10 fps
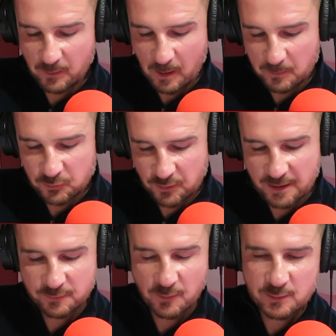felt that was
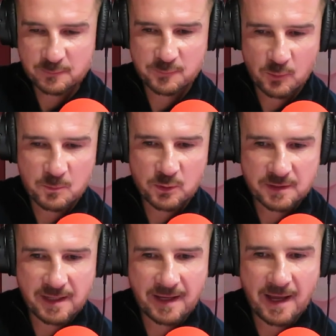strange. First and
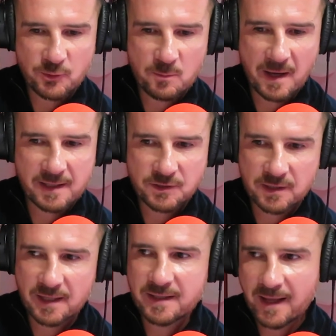foremost, they need to get a new
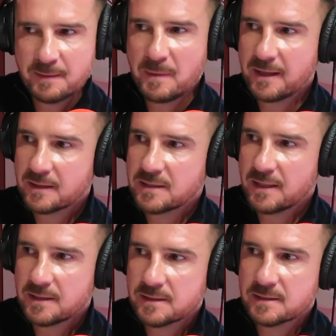manager and then make the
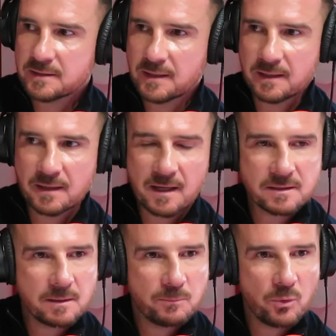signings.
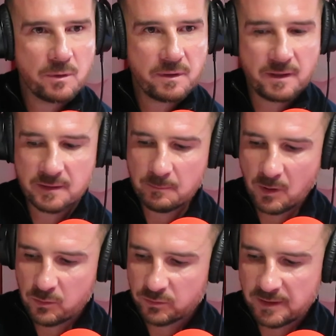That's an important thing that
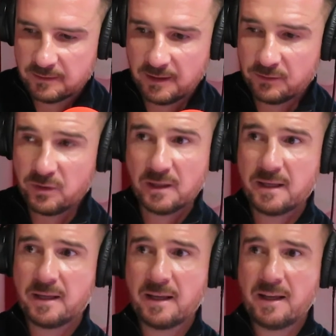Motherwell need to
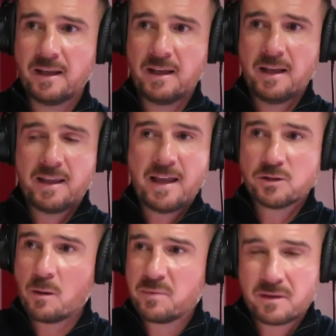really
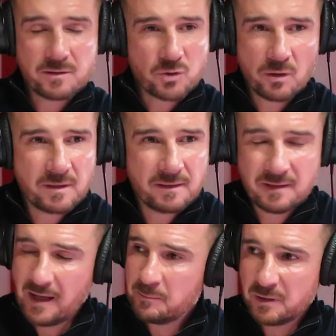get something
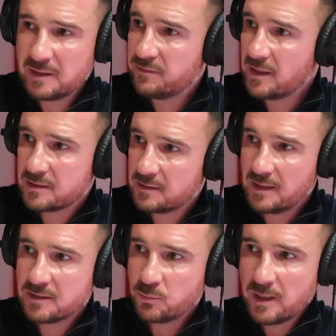sorted, I believe,
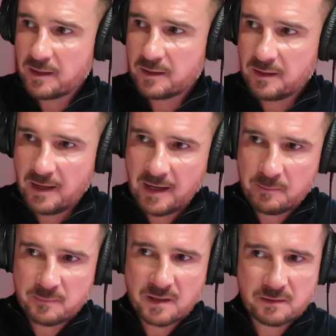this week.
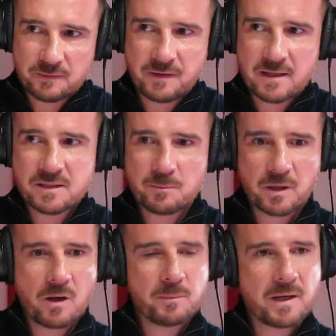The fans are
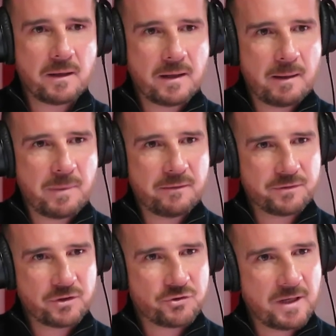becoming a bit
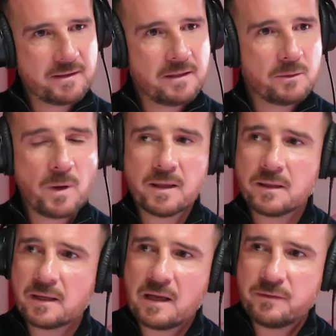frustrated.
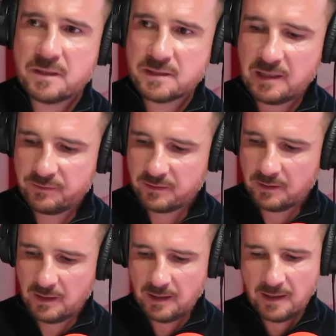Whether they give it to
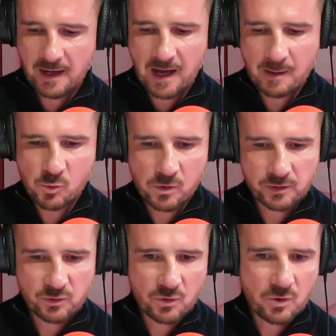Stevie Hammel
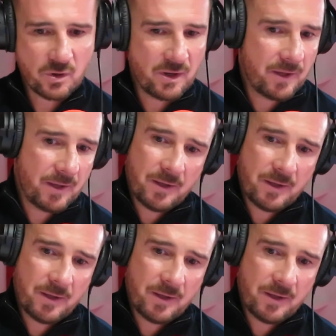or no,